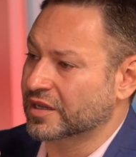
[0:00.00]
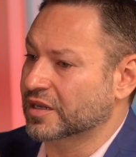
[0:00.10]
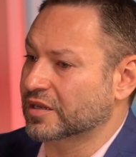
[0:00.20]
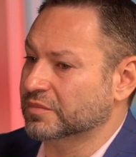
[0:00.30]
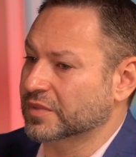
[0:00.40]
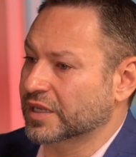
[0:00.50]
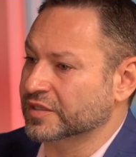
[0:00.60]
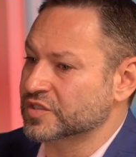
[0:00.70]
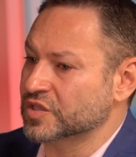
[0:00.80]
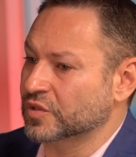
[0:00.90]

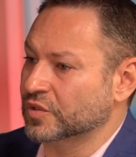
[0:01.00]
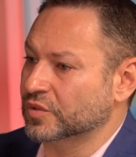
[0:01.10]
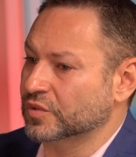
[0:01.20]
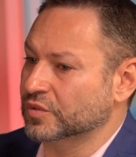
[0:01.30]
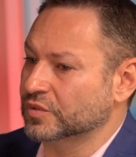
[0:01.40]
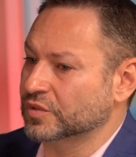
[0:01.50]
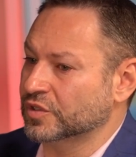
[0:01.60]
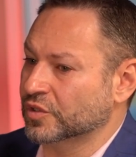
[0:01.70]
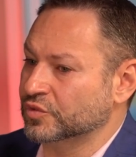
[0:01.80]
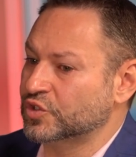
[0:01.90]
And so,
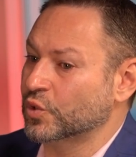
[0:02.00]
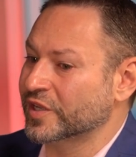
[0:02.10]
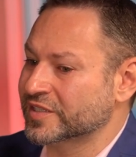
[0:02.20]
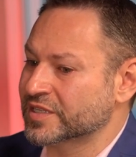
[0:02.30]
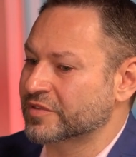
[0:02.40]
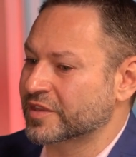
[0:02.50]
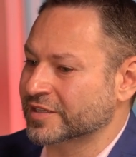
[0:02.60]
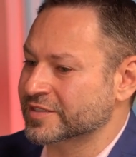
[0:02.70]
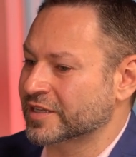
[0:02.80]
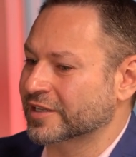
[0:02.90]
doing some
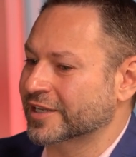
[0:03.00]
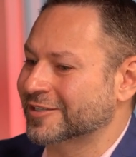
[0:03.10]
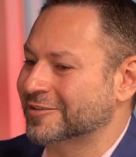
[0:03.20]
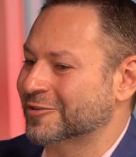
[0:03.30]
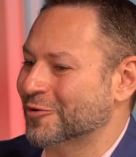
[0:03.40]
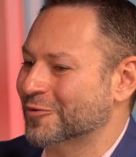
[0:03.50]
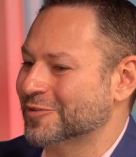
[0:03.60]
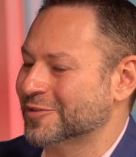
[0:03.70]
things that like the